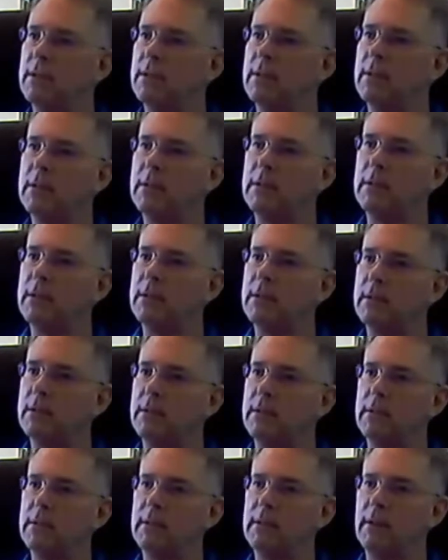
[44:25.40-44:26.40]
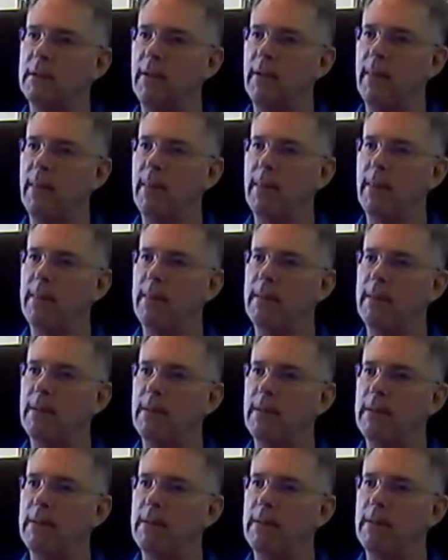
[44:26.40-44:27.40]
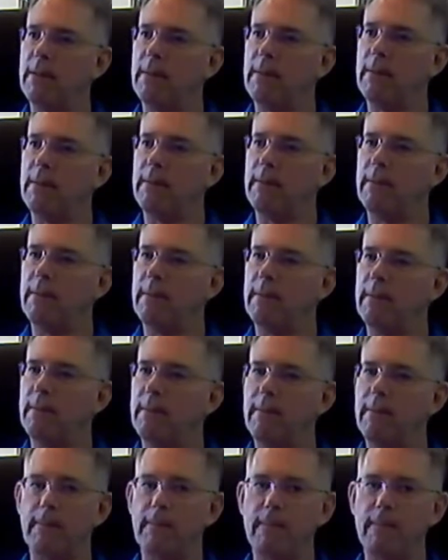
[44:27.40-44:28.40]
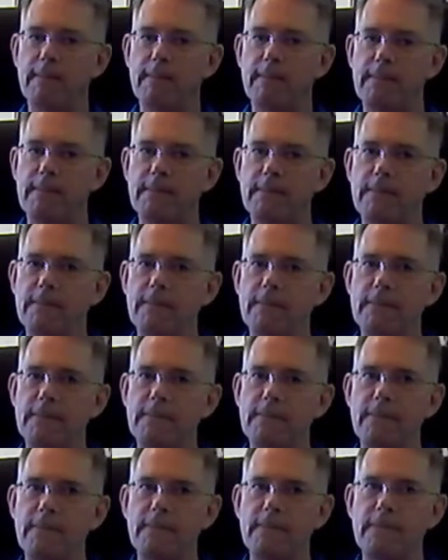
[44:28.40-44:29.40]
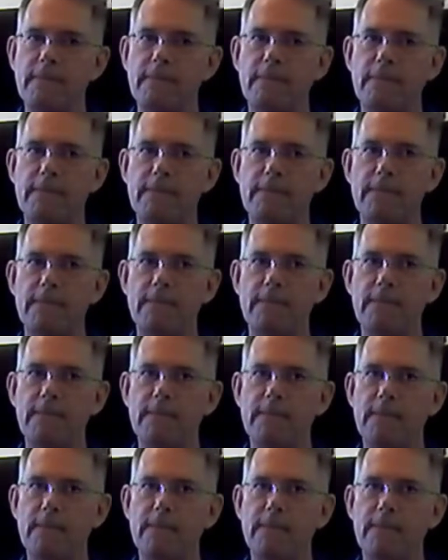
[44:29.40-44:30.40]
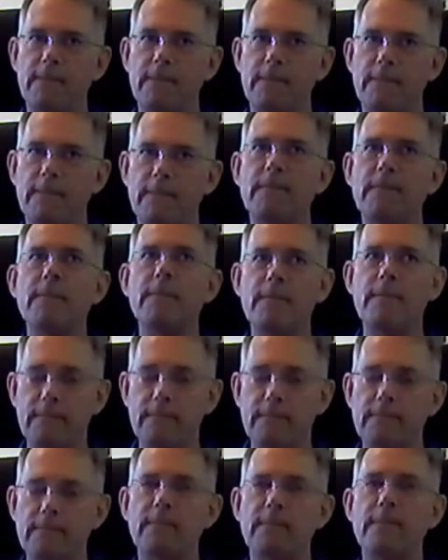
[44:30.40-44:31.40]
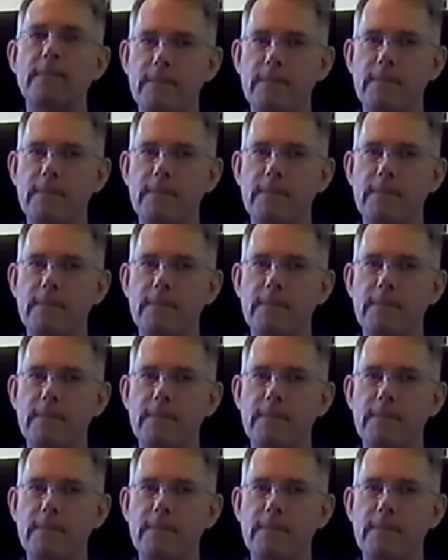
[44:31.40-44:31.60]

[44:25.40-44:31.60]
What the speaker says: This person isn't speaking.